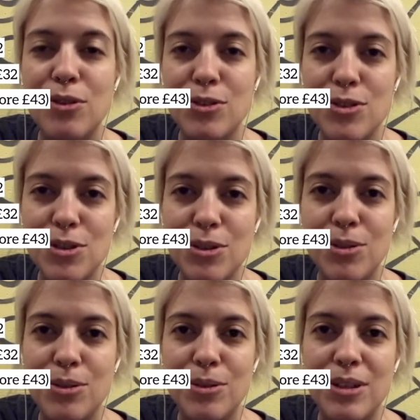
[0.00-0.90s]
on
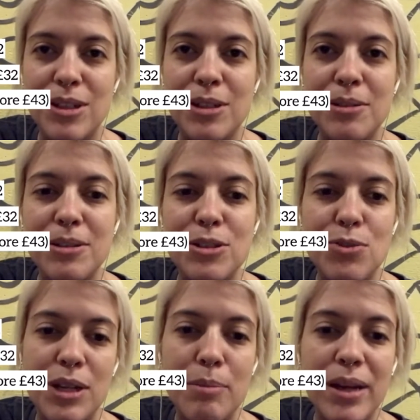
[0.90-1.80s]
to a
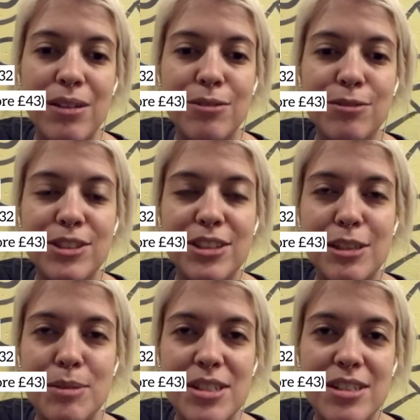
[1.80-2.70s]
£20
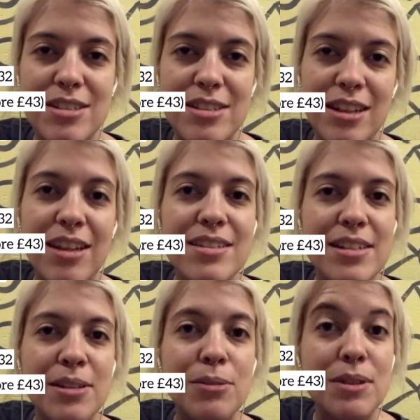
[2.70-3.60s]
unlimited internet
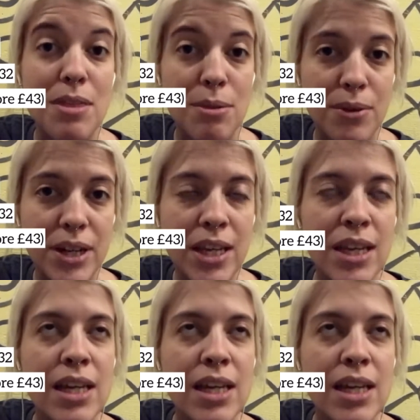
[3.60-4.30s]
deal with Three.